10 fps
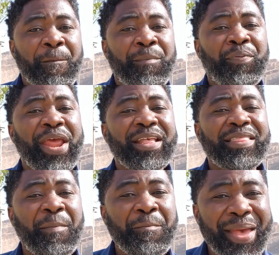bring
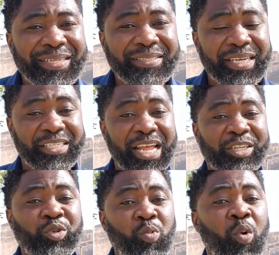the message
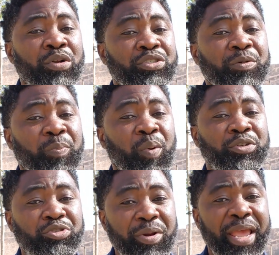that you want to
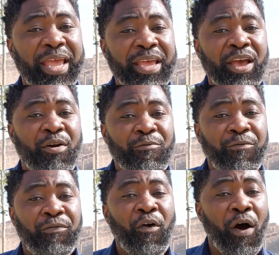portray
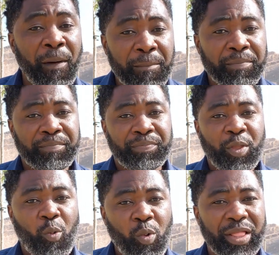from
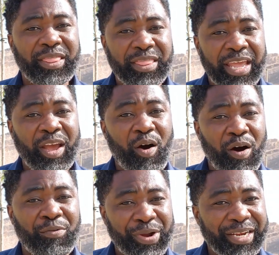what they
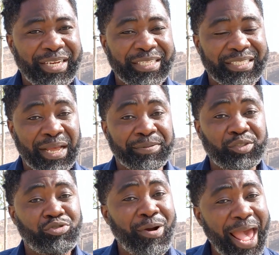already
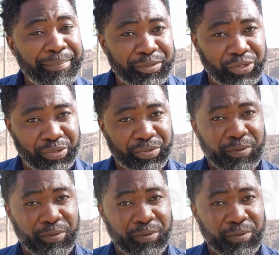subscribe to.